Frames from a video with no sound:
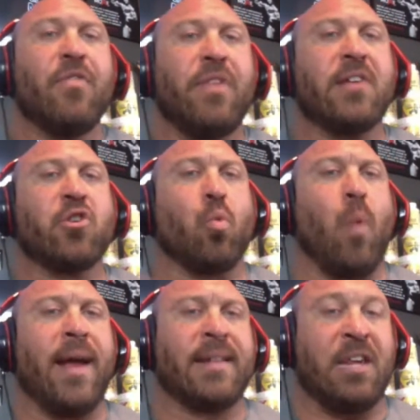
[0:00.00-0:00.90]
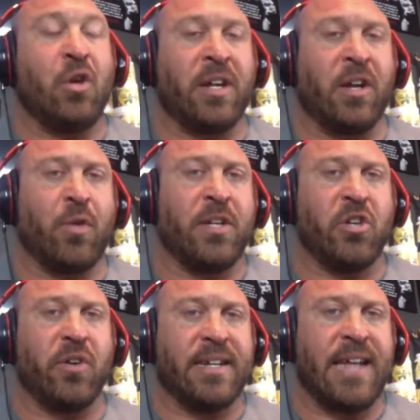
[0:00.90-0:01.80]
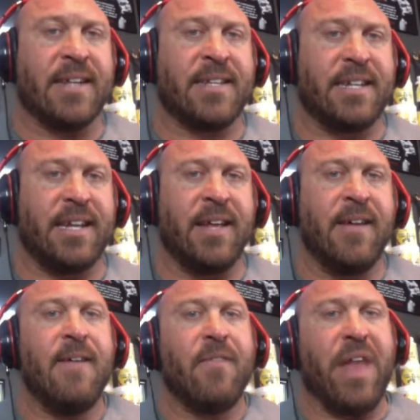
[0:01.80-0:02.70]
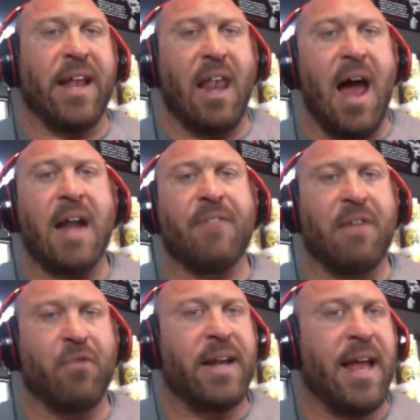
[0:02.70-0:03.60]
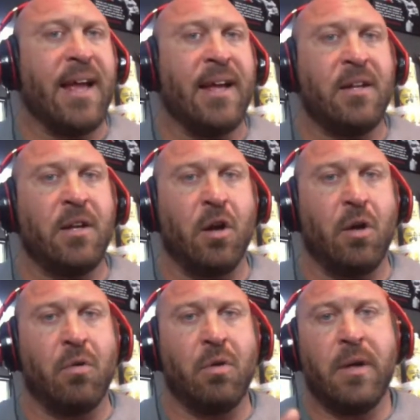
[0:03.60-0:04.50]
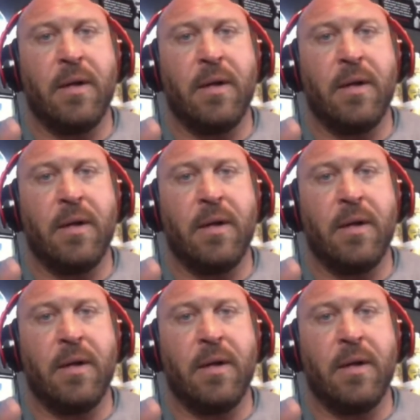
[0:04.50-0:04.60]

These are ways that you can increase your intensity that a lot of everyday, you know,